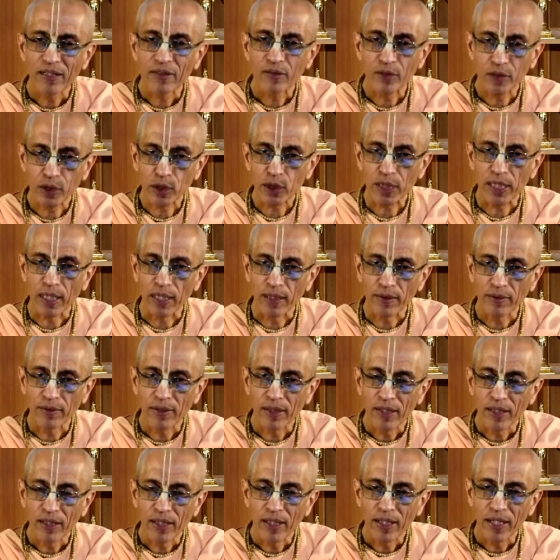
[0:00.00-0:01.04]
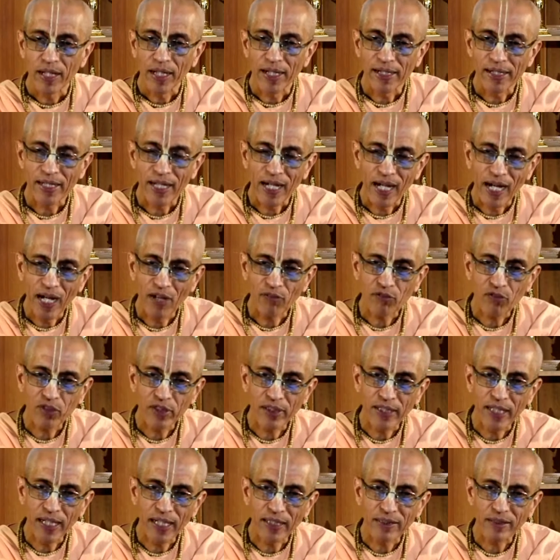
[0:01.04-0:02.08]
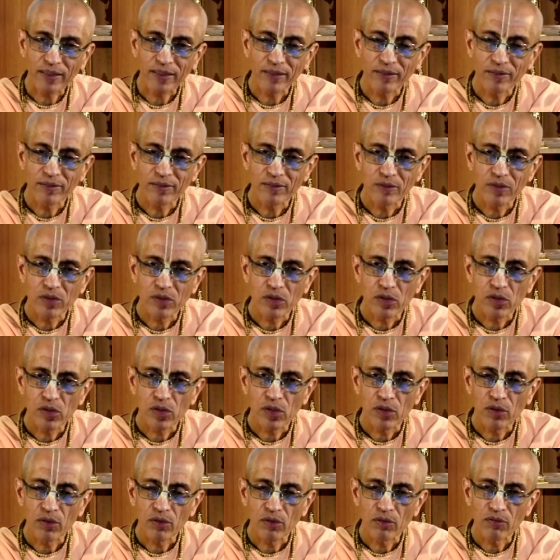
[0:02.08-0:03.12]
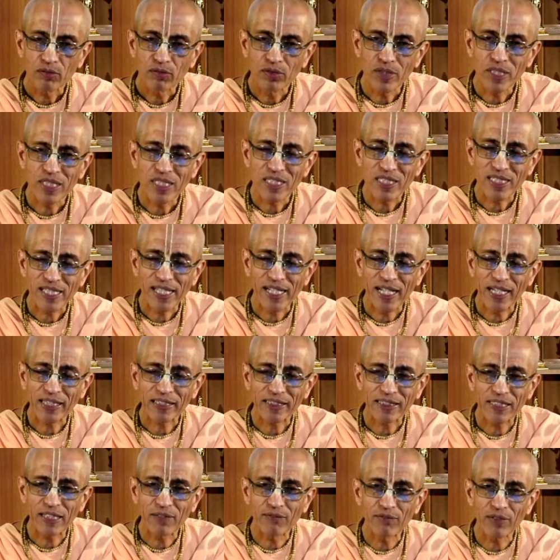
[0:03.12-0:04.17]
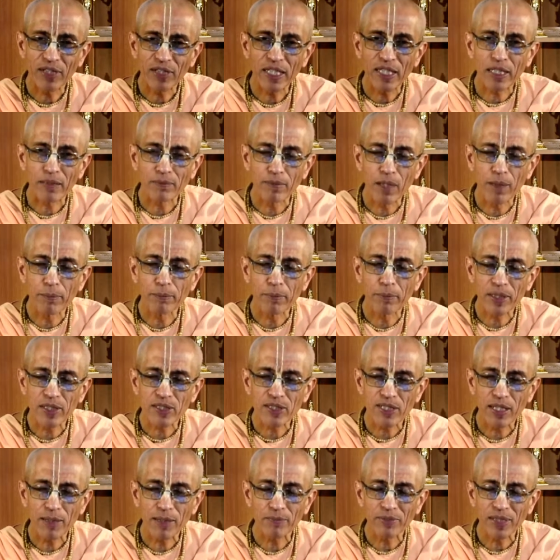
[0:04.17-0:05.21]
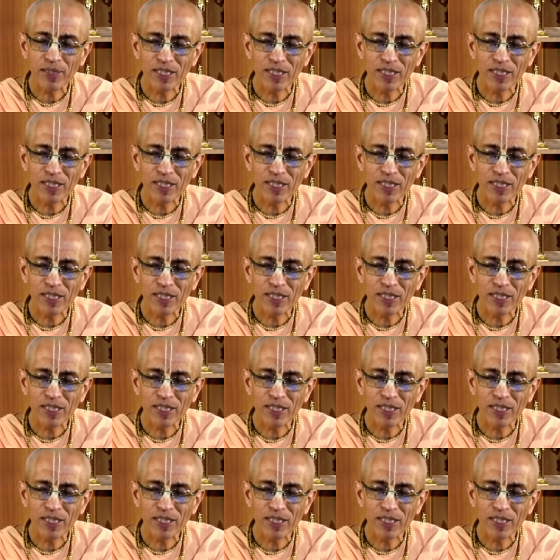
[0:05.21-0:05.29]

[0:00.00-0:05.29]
krishna and after that, we selectively remember some